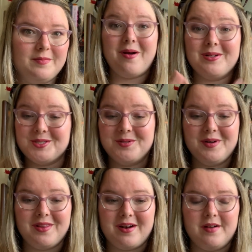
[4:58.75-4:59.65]
Also, a
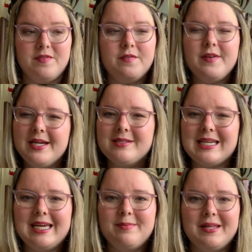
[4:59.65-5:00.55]
lot of the videos
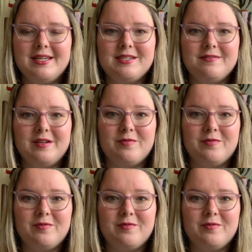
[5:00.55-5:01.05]
I had planned to film